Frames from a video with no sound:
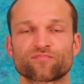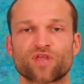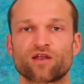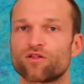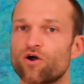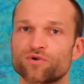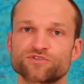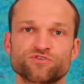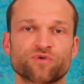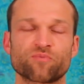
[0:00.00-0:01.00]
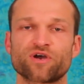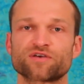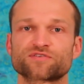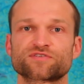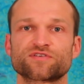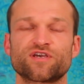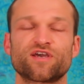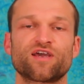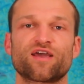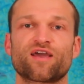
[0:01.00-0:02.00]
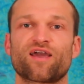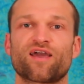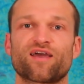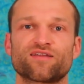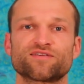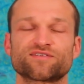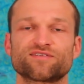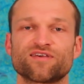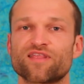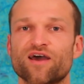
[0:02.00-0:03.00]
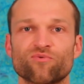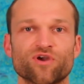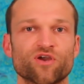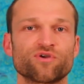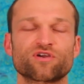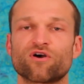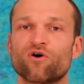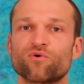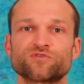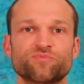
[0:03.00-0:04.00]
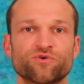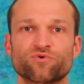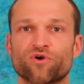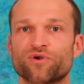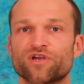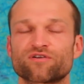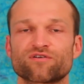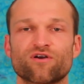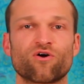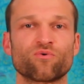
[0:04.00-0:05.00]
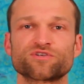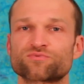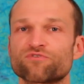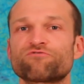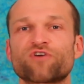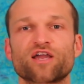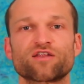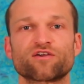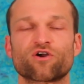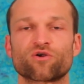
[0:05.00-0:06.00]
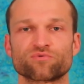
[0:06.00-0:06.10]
And I'll always do my best. And in that way, we can always be growing, always refining our